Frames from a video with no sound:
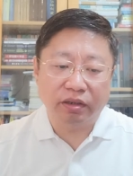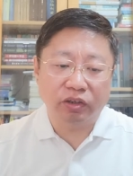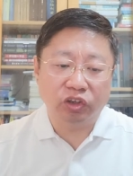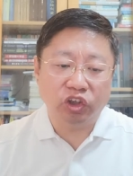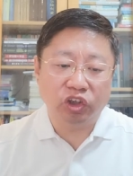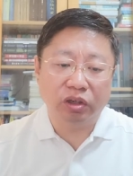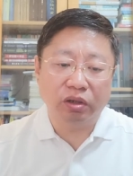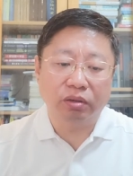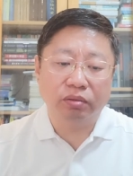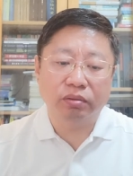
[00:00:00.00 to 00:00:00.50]

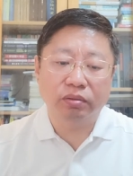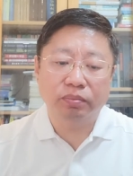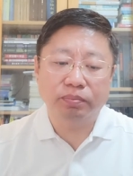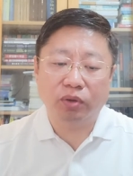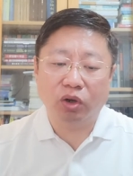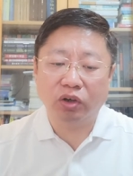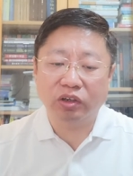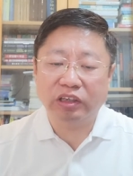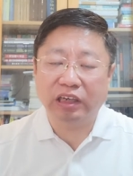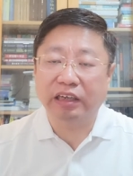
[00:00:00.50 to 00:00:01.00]
So
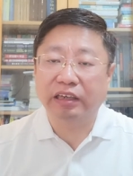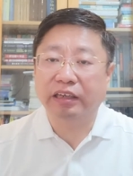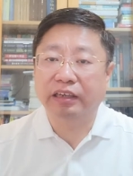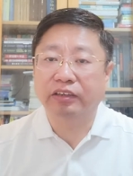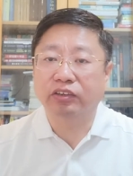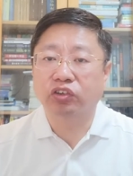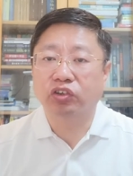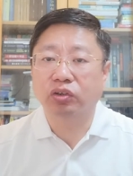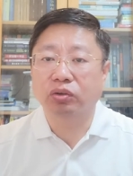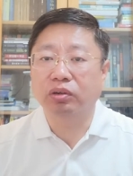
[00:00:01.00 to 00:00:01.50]
blockchain
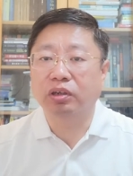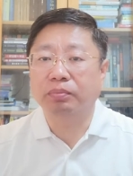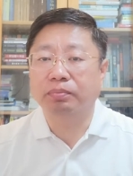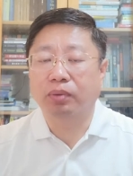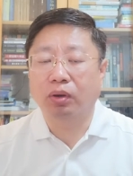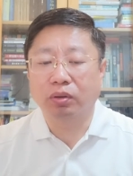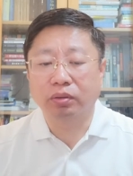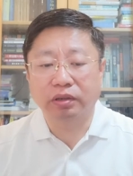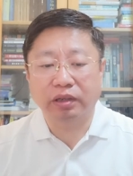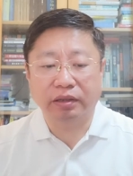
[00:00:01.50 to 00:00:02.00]
is so
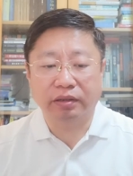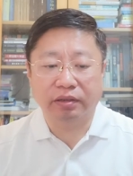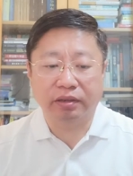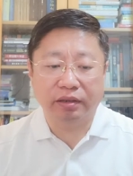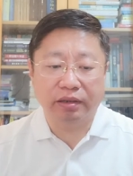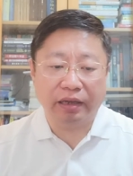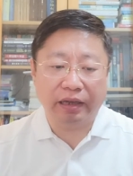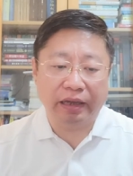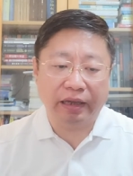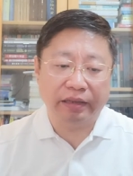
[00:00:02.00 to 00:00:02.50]
important
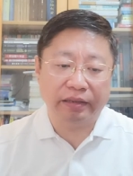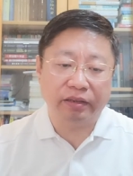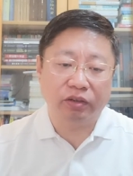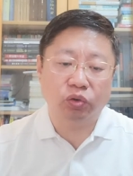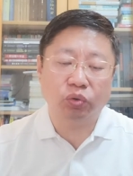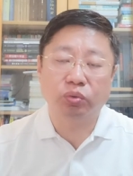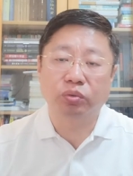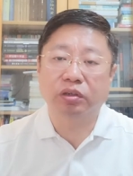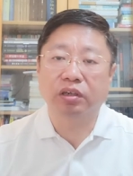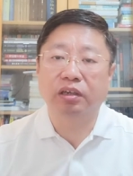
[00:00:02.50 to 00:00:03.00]
and to